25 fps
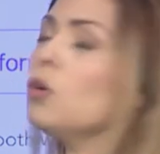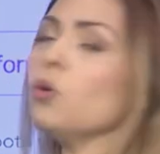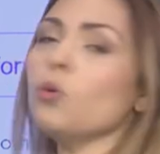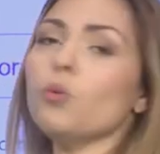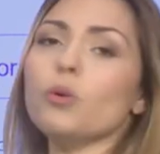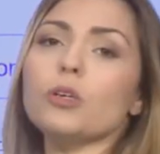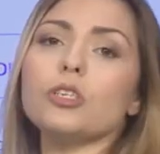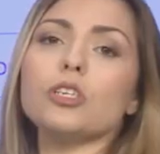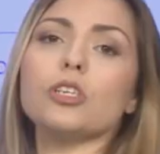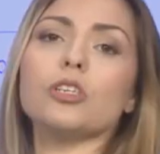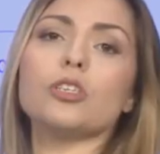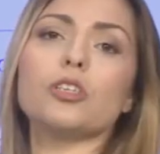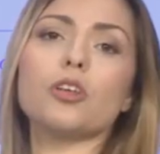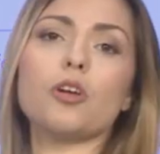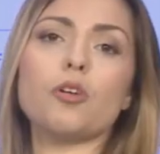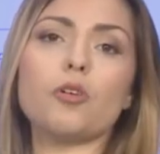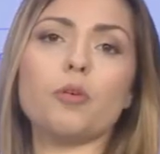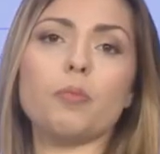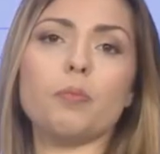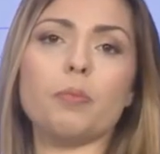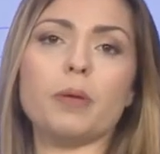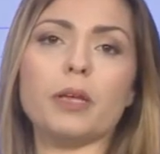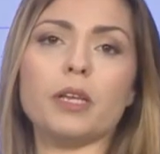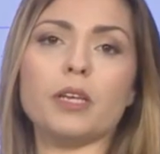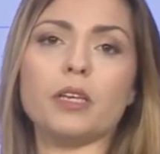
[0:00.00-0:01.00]
Which is your
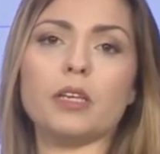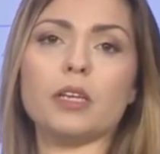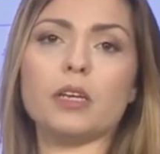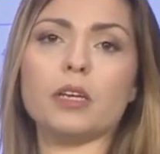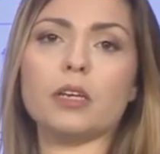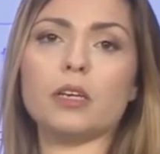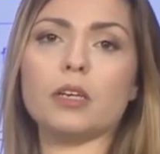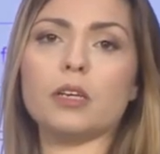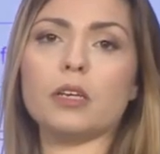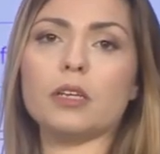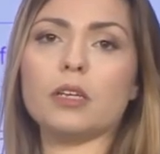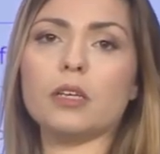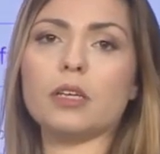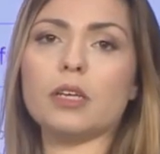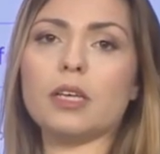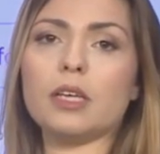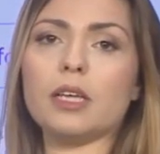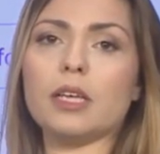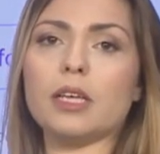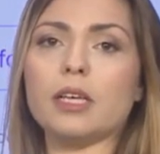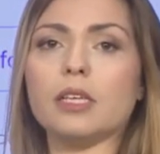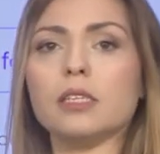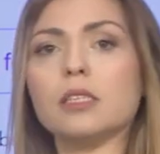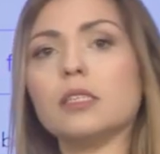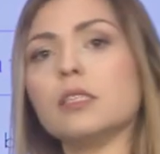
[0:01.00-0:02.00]
opinion?
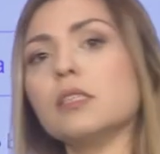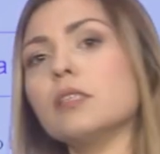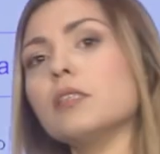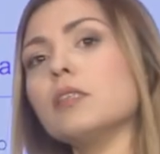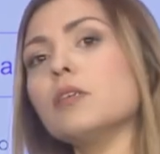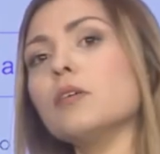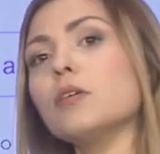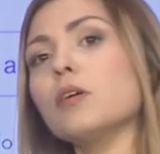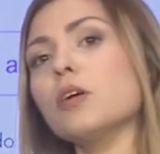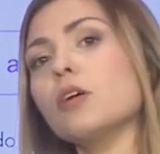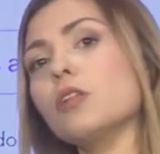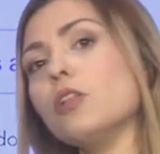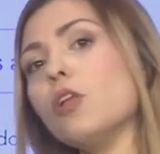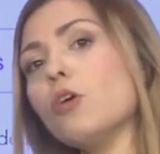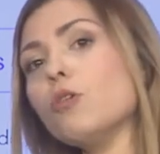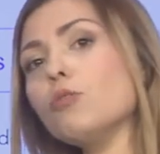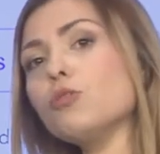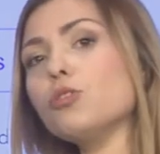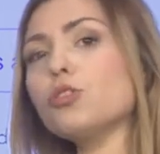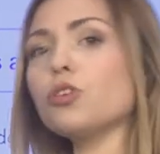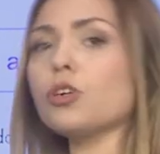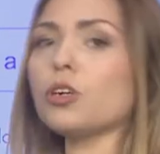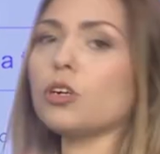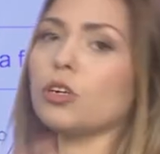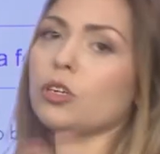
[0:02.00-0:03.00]
Is
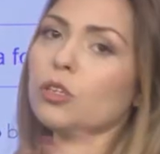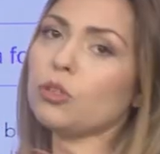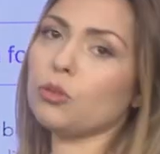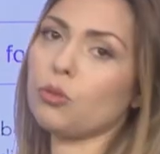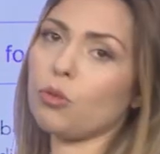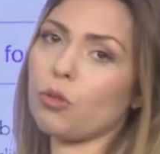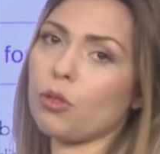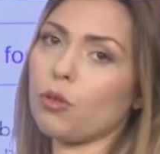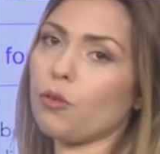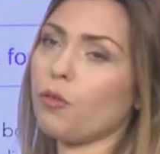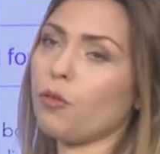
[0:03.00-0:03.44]
closer to the